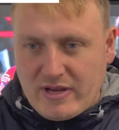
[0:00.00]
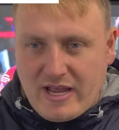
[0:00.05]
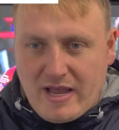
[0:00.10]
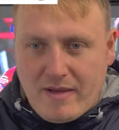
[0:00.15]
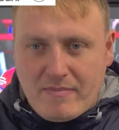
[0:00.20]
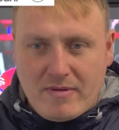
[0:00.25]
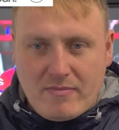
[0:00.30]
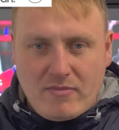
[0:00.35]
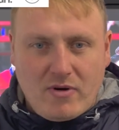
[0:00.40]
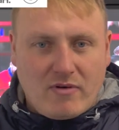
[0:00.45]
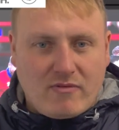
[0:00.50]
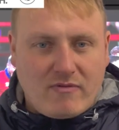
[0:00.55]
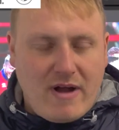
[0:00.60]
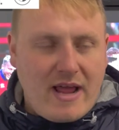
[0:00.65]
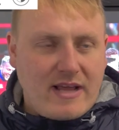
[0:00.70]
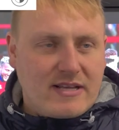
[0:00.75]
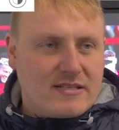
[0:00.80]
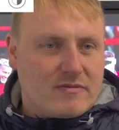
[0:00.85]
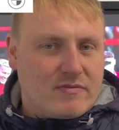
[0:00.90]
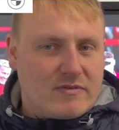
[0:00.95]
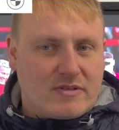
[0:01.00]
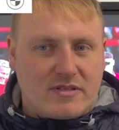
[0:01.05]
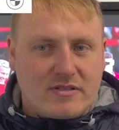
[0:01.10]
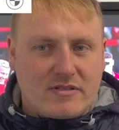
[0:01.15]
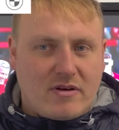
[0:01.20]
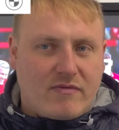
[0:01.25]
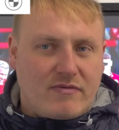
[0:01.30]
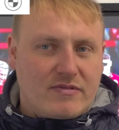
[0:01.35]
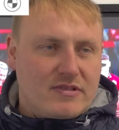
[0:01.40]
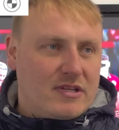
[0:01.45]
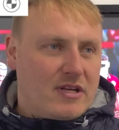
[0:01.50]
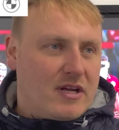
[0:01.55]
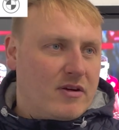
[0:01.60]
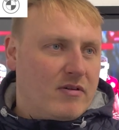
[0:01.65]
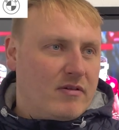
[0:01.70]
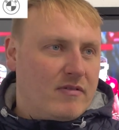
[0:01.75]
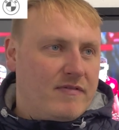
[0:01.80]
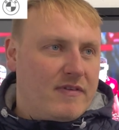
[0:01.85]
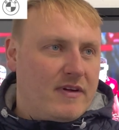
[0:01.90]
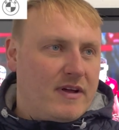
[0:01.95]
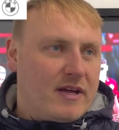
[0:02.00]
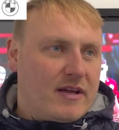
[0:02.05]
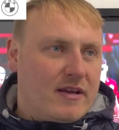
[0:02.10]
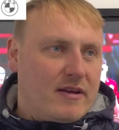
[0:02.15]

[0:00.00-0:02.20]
a bit more rest, which is obviously a good thing.